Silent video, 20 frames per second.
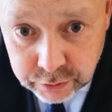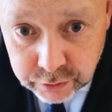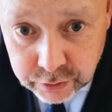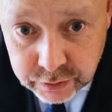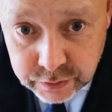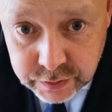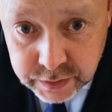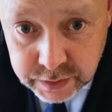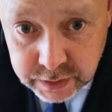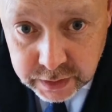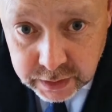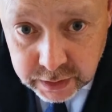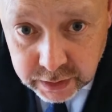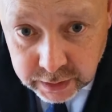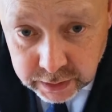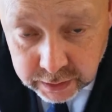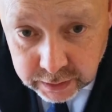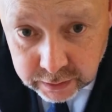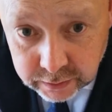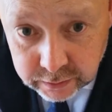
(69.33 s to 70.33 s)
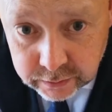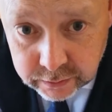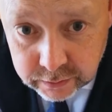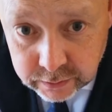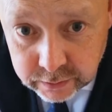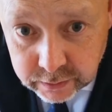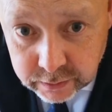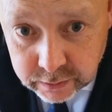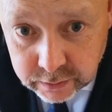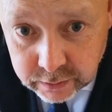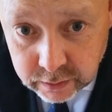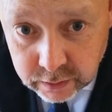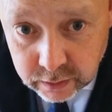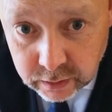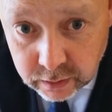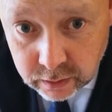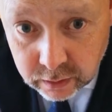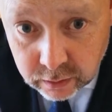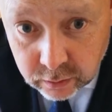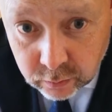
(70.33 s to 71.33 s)
you can see here
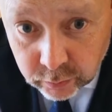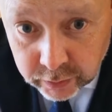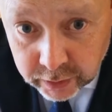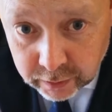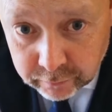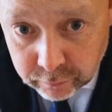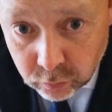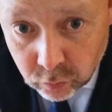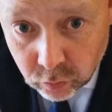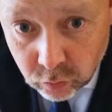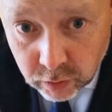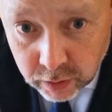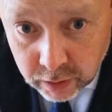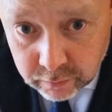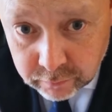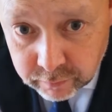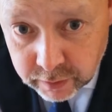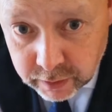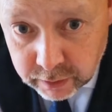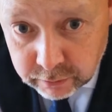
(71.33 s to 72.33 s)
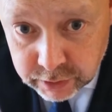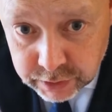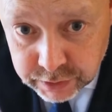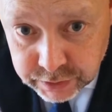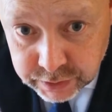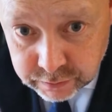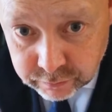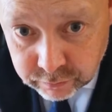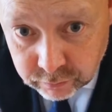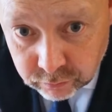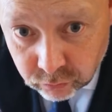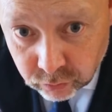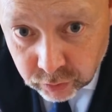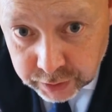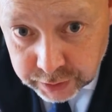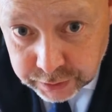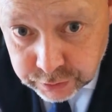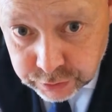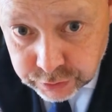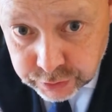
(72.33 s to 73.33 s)
we have all our various different
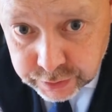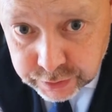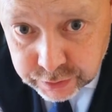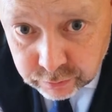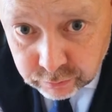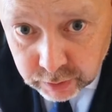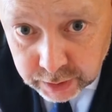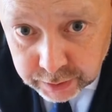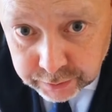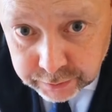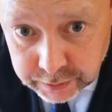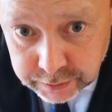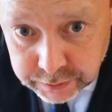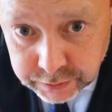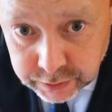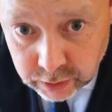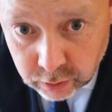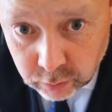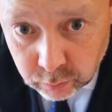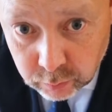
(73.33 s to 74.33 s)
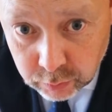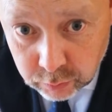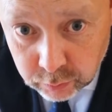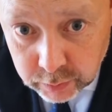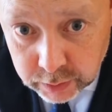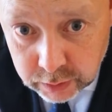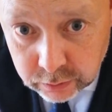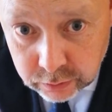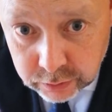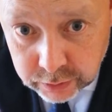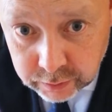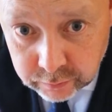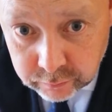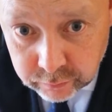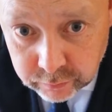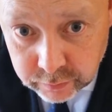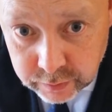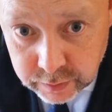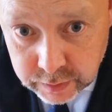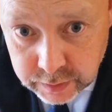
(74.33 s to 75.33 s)
ranges around our dial, but we're looking
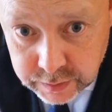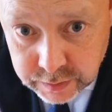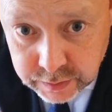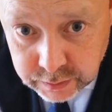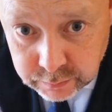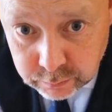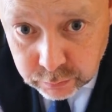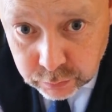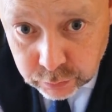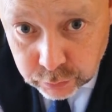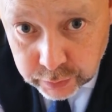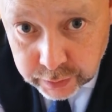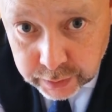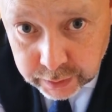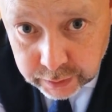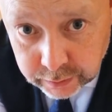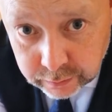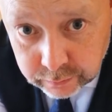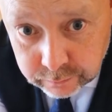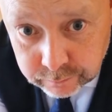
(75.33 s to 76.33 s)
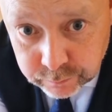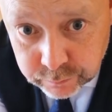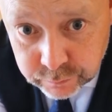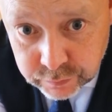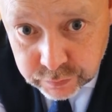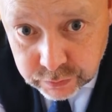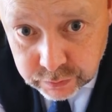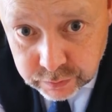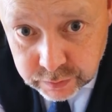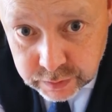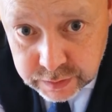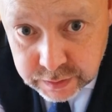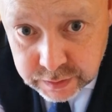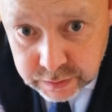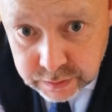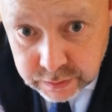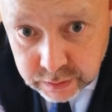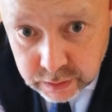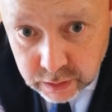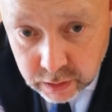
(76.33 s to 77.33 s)
for this symbol here. So this
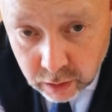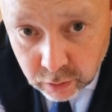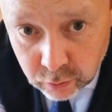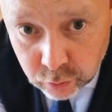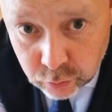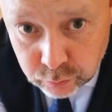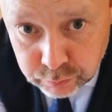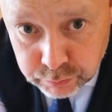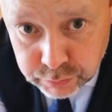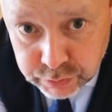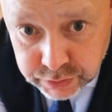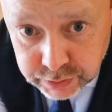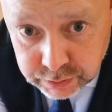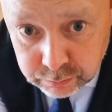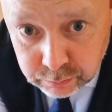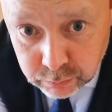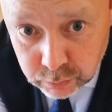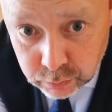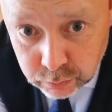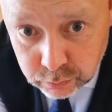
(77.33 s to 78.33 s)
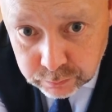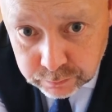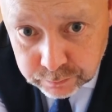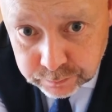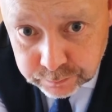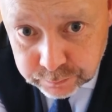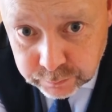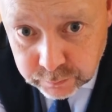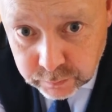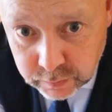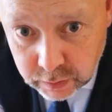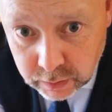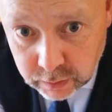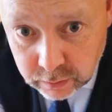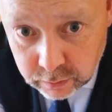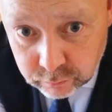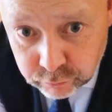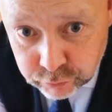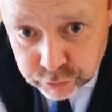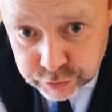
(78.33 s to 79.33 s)
is an ohm symbol,
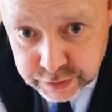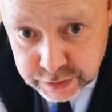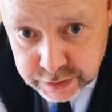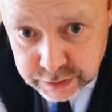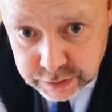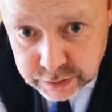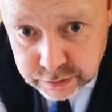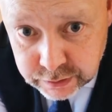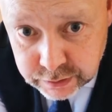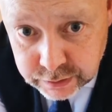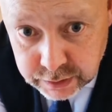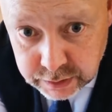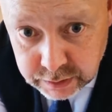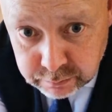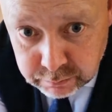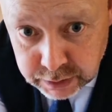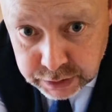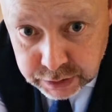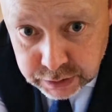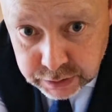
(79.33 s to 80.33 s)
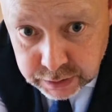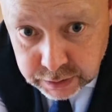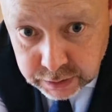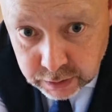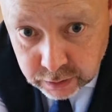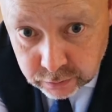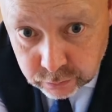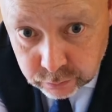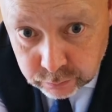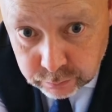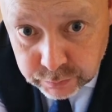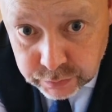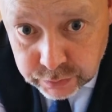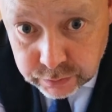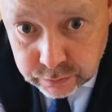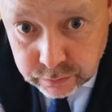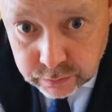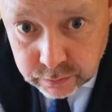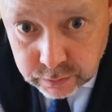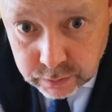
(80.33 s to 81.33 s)
and resistance is measured in
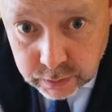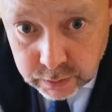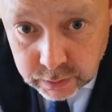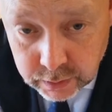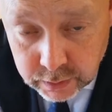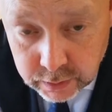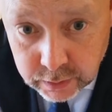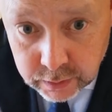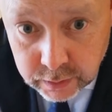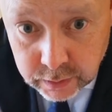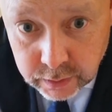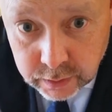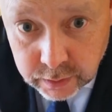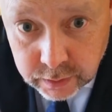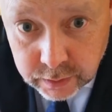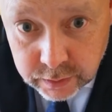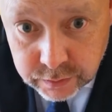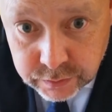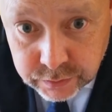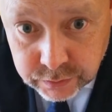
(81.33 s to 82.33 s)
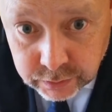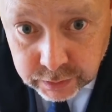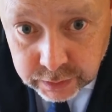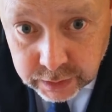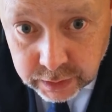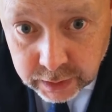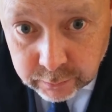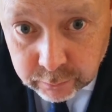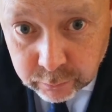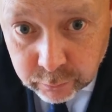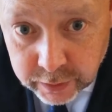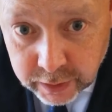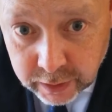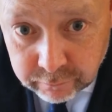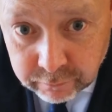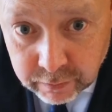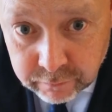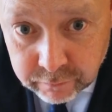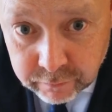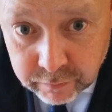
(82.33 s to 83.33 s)
ohms. So again we
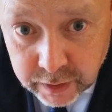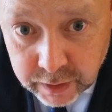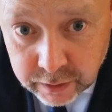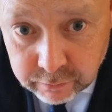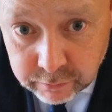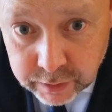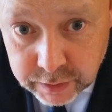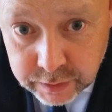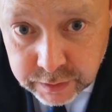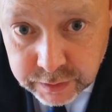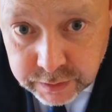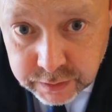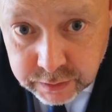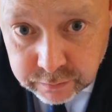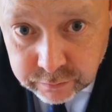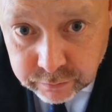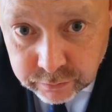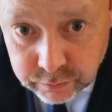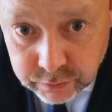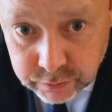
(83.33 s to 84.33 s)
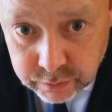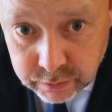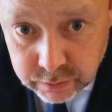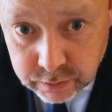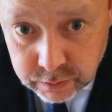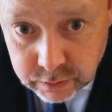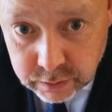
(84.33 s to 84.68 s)
have our various different